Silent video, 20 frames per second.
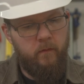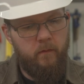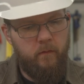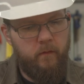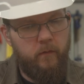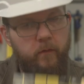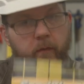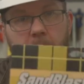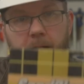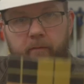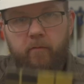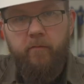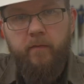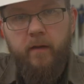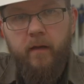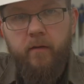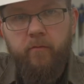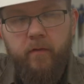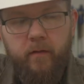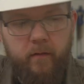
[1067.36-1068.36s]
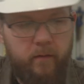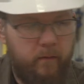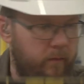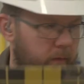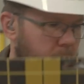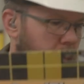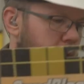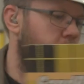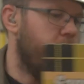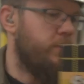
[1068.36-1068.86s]
Do you have a favorite?
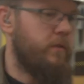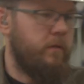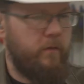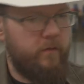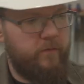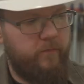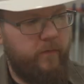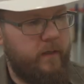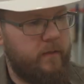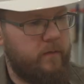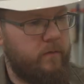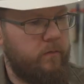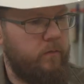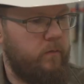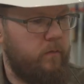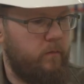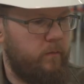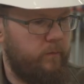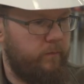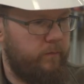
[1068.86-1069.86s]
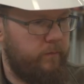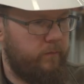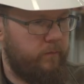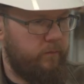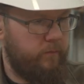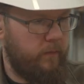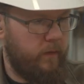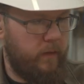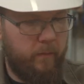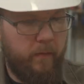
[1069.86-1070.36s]
I usually use Festool
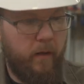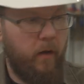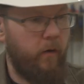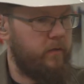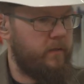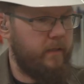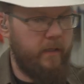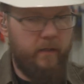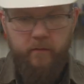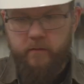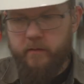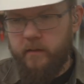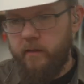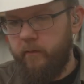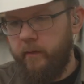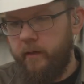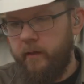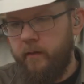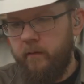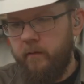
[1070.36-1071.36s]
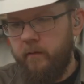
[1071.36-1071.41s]
on the power sanders anyway.